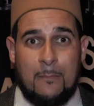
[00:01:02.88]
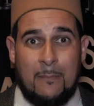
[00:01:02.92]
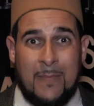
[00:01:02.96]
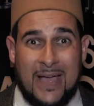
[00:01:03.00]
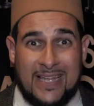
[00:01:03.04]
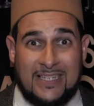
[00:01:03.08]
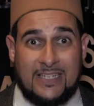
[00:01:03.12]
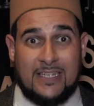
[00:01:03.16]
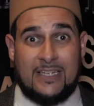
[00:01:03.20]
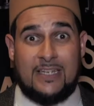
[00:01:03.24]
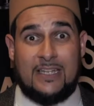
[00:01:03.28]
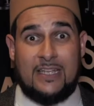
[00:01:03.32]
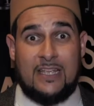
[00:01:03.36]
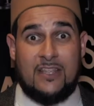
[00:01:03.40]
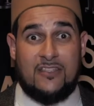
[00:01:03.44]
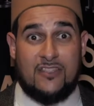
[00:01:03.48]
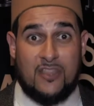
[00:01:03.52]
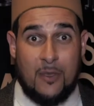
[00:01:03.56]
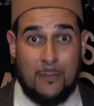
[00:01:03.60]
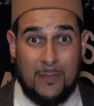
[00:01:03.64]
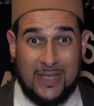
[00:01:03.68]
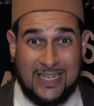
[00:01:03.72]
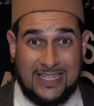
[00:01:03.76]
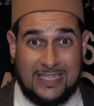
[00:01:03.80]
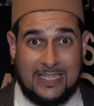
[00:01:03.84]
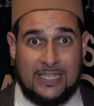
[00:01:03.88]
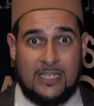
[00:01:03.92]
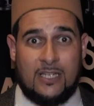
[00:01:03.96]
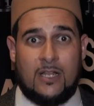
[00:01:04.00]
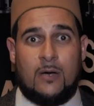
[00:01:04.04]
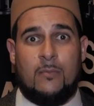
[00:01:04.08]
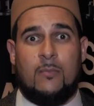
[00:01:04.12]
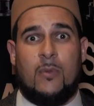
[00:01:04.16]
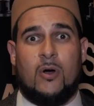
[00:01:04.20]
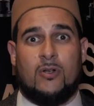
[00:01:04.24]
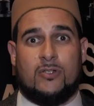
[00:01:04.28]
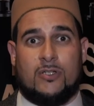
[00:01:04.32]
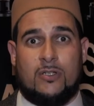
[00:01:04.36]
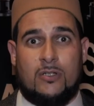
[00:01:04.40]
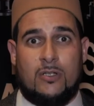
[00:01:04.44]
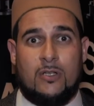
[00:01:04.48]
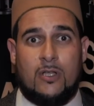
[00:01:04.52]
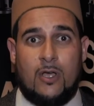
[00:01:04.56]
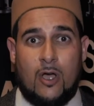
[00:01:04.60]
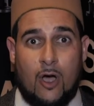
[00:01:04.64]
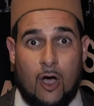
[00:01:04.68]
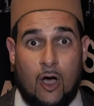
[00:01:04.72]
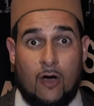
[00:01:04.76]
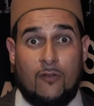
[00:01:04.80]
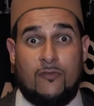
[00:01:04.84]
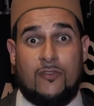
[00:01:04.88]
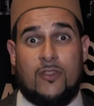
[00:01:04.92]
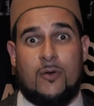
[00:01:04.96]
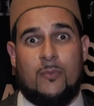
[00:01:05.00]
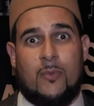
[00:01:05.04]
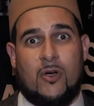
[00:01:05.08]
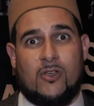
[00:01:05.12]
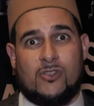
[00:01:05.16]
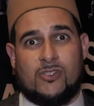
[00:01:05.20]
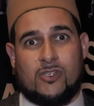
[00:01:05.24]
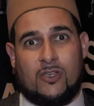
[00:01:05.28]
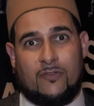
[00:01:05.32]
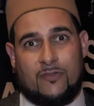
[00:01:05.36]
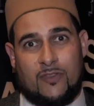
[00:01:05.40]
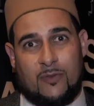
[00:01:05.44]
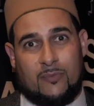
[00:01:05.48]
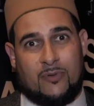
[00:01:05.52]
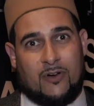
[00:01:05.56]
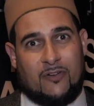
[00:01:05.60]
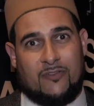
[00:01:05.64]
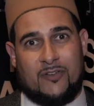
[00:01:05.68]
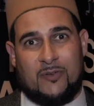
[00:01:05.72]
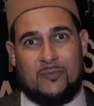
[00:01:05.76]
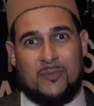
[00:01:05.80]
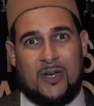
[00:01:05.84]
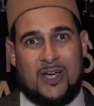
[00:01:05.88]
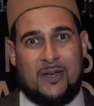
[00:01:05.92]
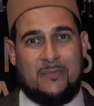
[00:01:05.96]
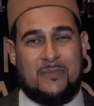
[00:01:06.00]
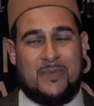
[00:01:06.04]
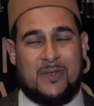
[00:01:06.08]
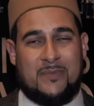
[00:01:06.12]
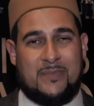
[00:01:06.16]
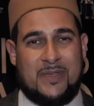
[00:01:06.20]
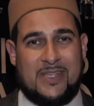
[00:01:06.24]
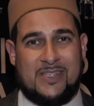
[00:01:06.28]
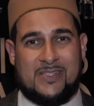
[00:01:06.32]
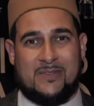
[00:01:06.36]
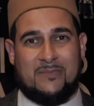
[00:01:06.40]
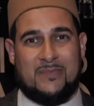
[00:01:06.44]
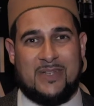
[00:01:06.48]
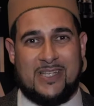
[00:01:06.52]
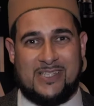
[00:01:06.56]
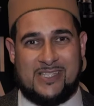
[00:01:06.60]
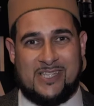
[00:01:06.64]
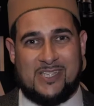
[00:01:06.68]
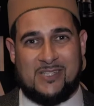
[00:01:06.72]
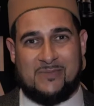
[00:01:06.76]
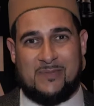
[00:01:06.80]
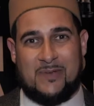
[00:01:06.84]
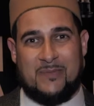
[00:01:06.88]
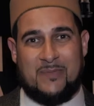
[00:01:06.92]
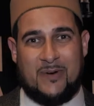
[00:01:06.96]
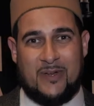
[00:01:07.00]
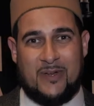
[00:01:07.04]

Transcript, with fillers: Medini, the Medina model of the mosque of the Prophet Muhammad, peace and blessings be